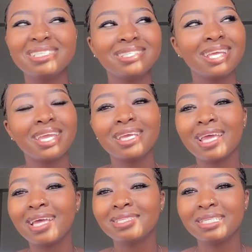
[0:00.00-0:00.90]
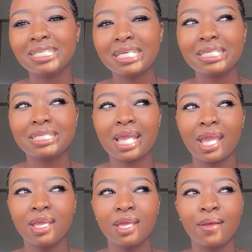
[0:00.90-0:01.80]
take it as it is,
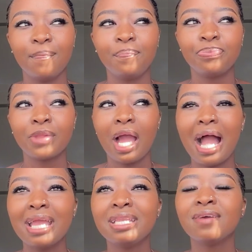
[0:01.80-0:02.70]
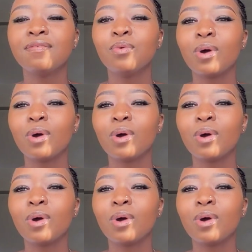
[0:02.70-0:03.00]
hey? I never